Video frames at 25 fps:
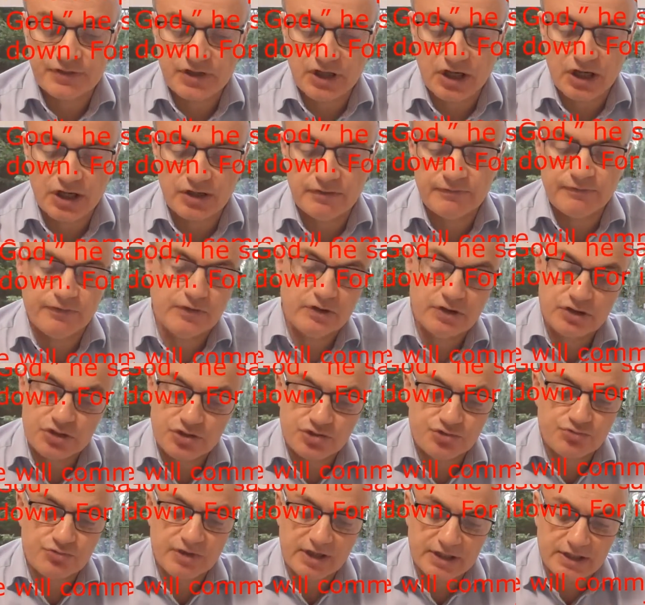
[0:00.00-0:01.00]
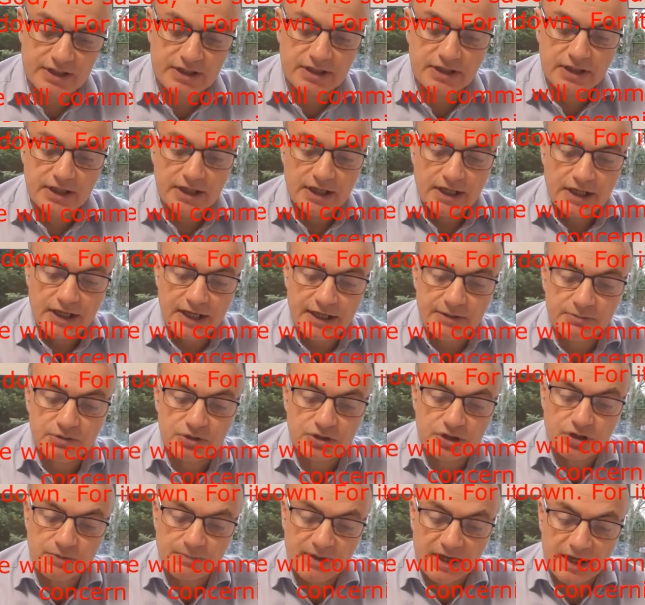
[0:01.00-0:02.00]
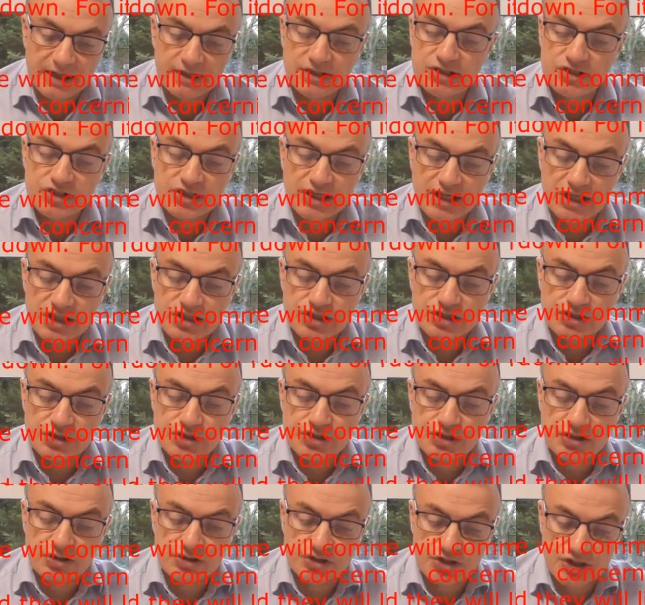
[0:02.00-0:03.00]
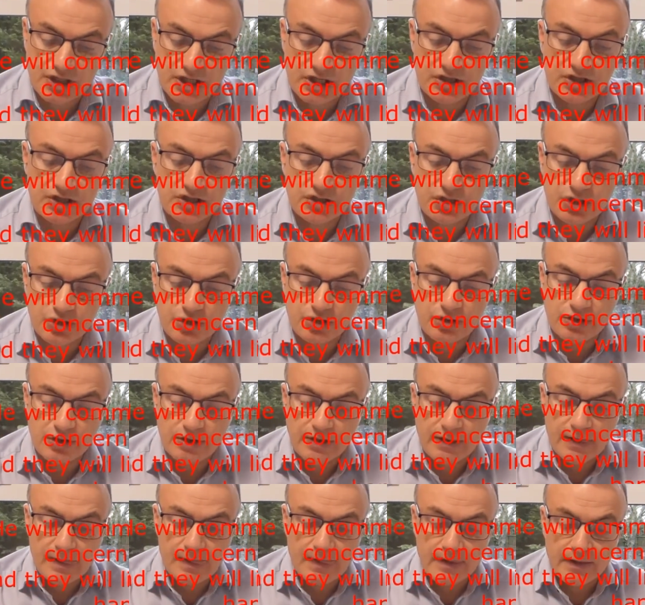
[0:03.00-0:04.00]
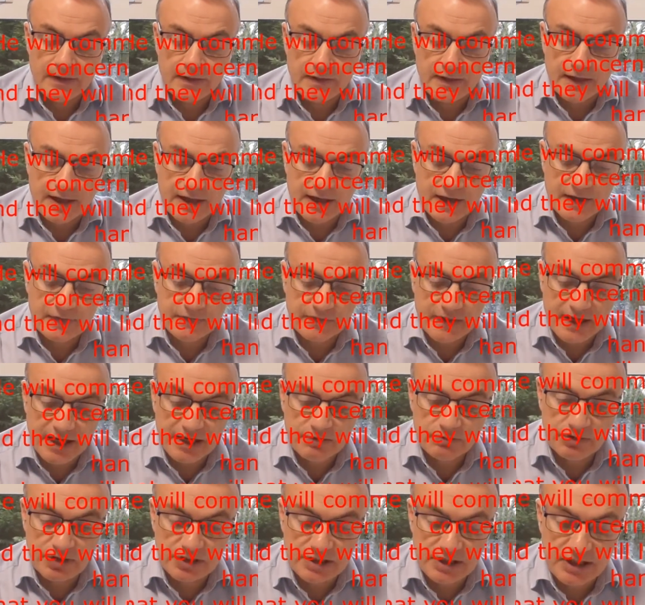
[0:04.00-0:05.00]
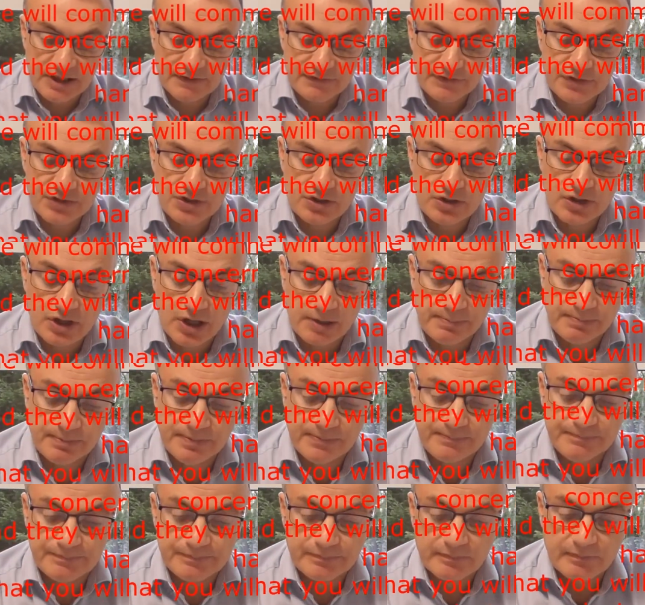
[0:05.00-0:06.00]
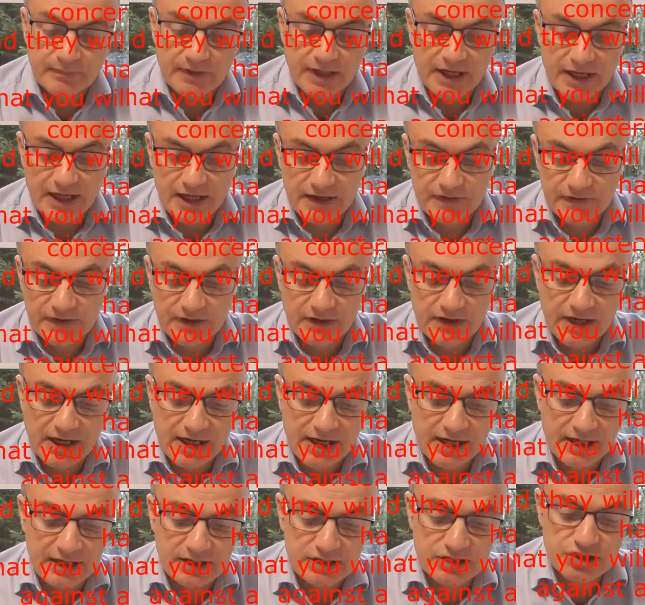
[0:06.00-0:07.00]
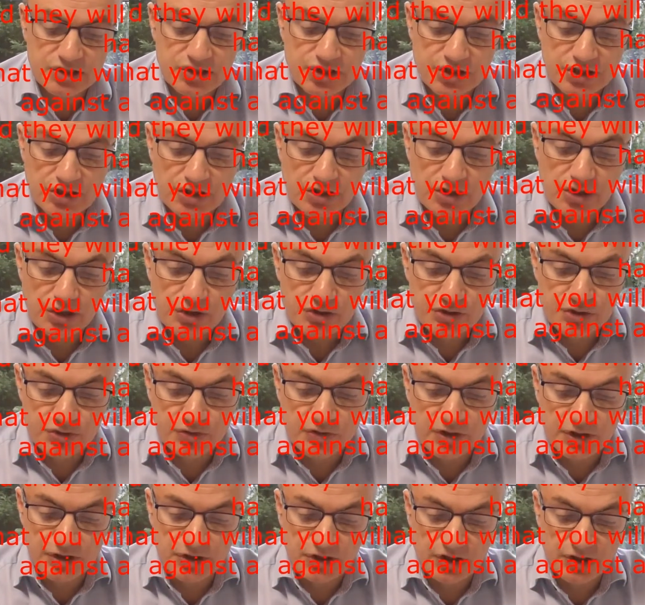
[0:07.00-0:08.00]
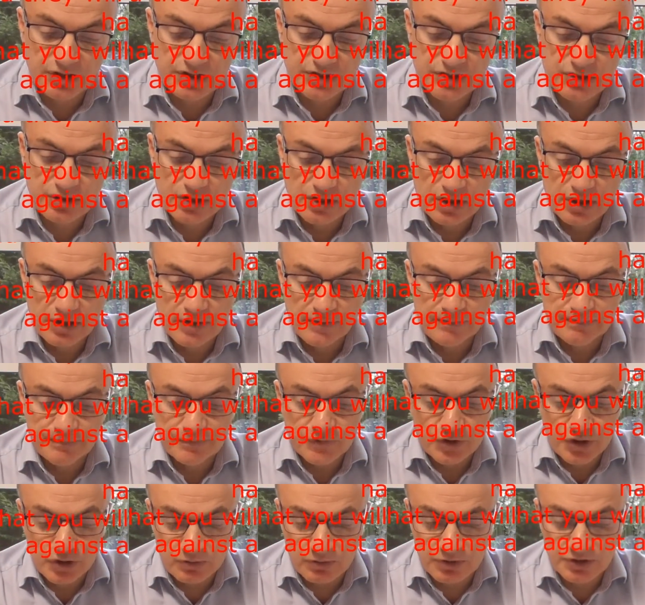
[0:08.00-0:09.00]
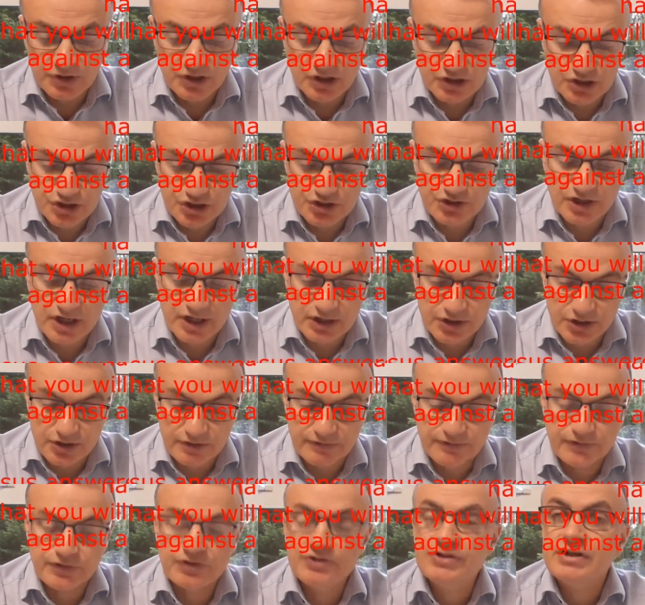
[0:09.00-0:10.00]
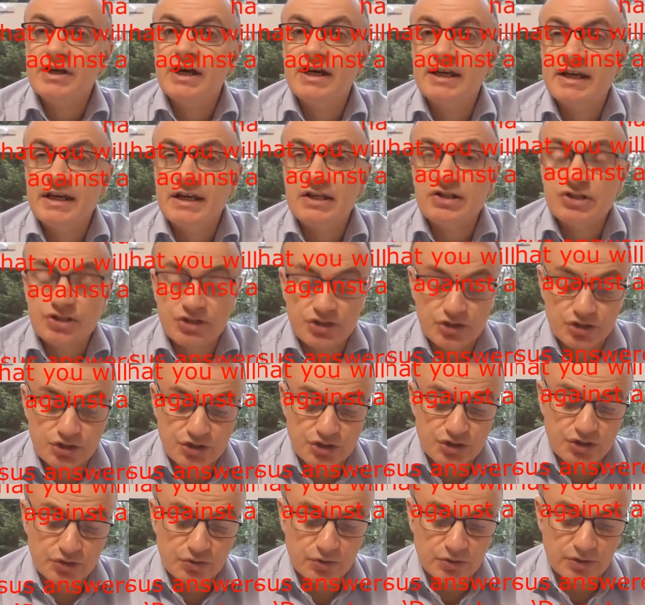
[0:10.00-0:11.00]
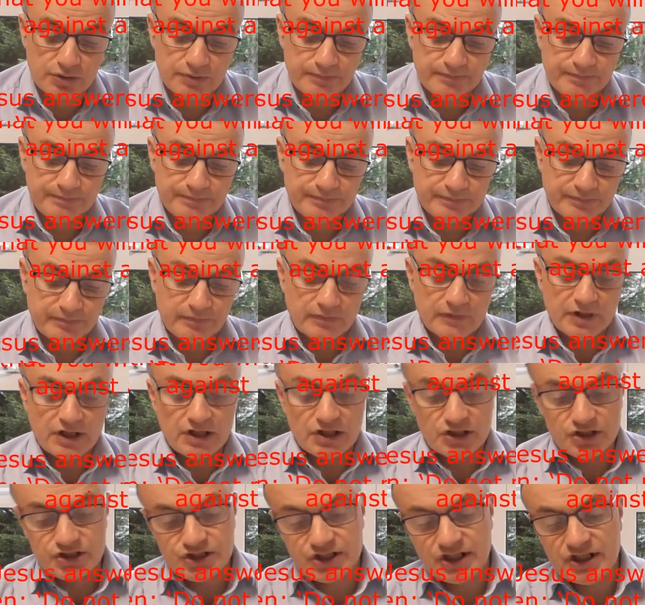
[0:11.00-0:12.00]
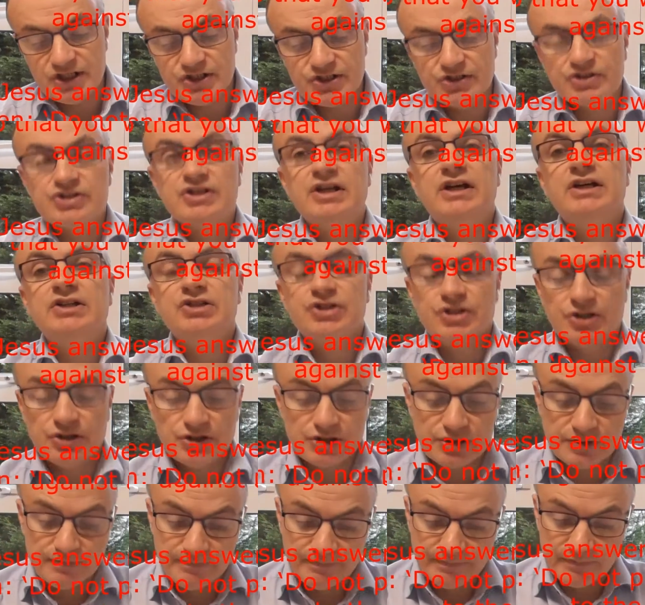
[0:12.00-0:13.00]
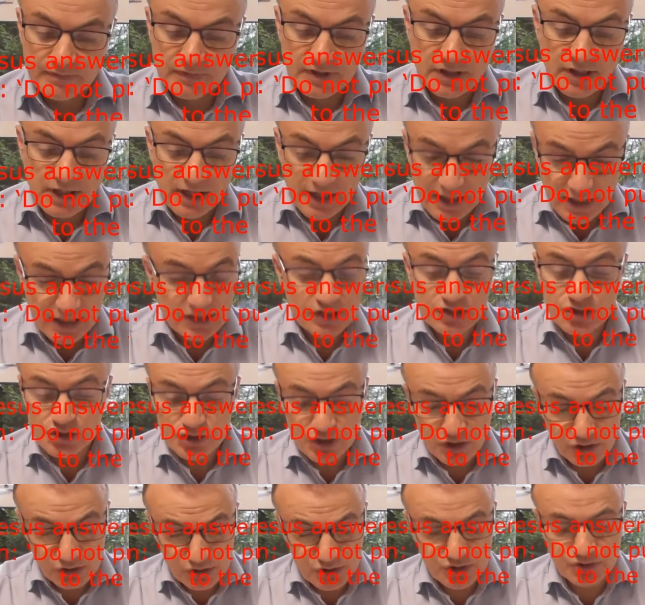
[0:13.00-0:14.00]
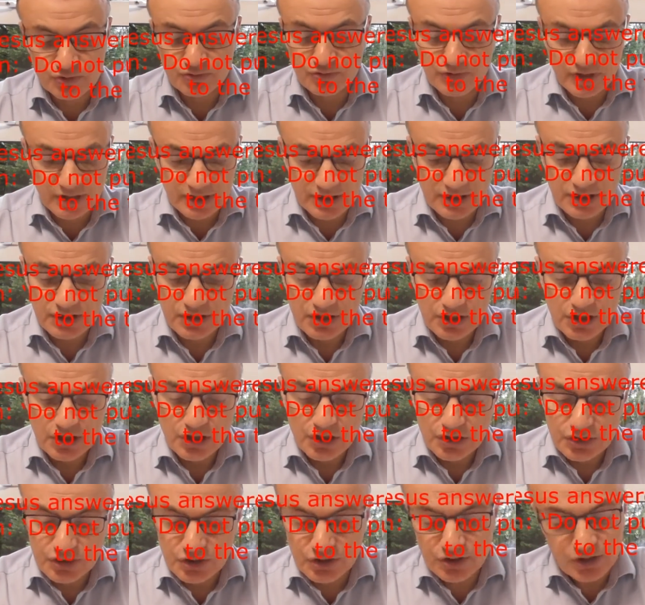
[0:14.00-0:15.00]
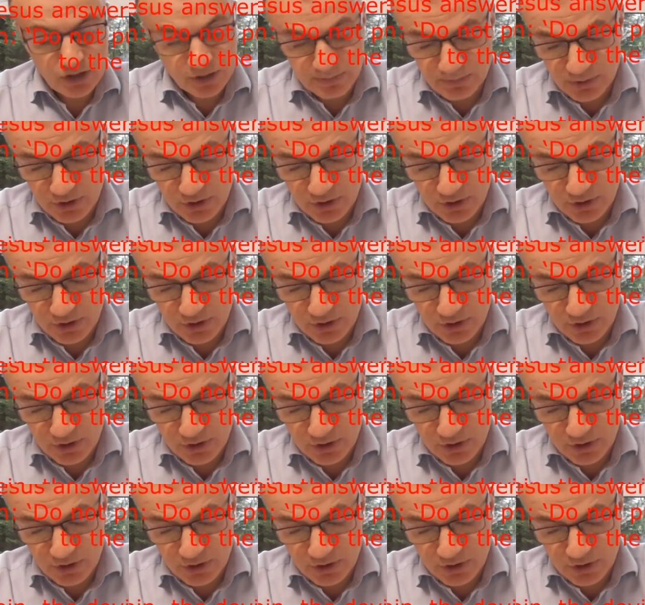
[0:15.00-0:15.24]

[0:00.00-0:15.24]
down, for it is written, he will command his angels concerning you, and they will lift you up in their hands, so that you will not strike your foot against a stone." Jesus answered, "It is also written, do not